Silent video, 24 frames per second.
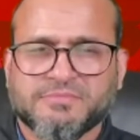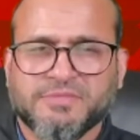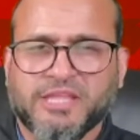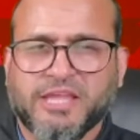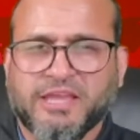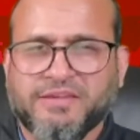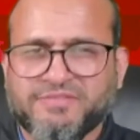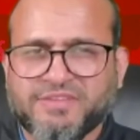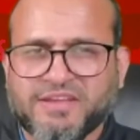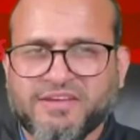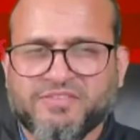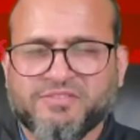They
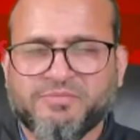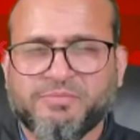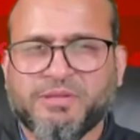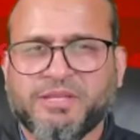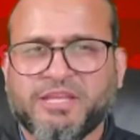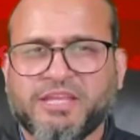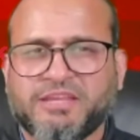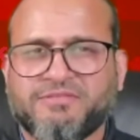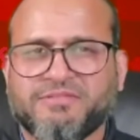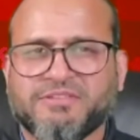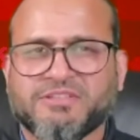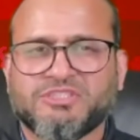have never
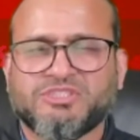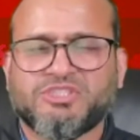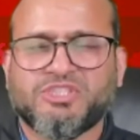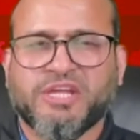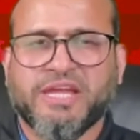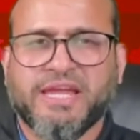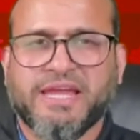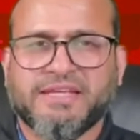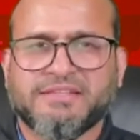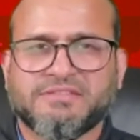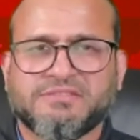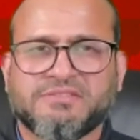been given
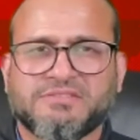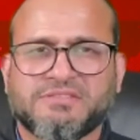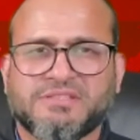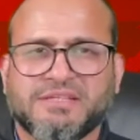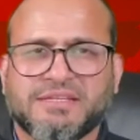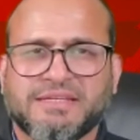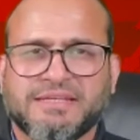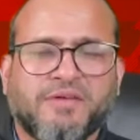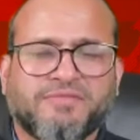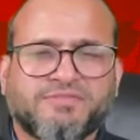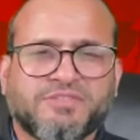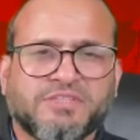chance.
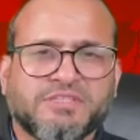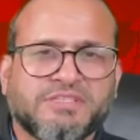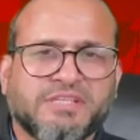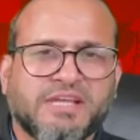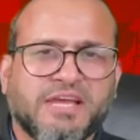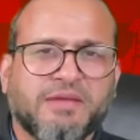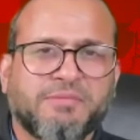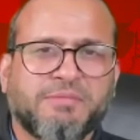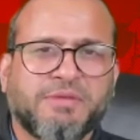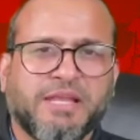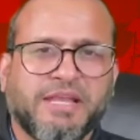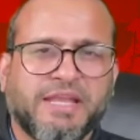
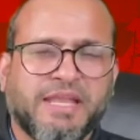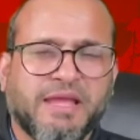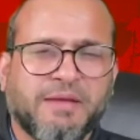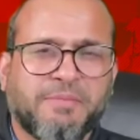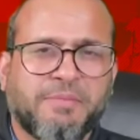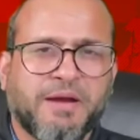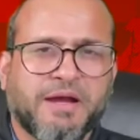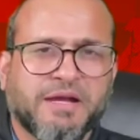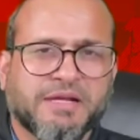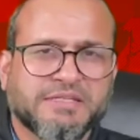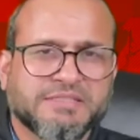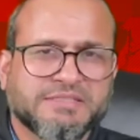Oftentimes, India,
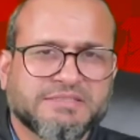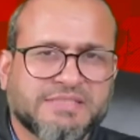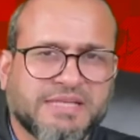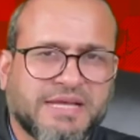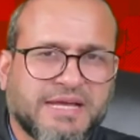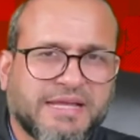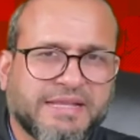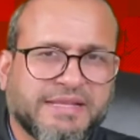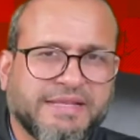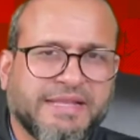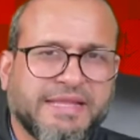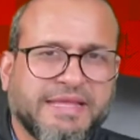
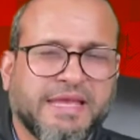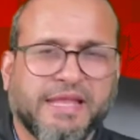Pakistan,